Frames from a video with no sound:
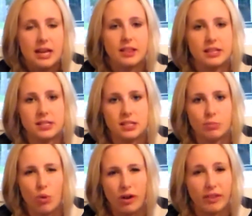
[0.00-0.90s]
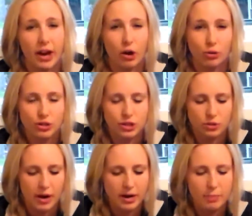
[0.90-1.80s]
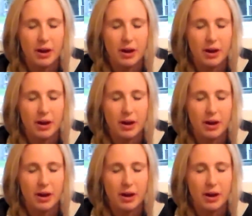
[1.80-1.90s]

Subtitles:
this is more of like a grocery store item,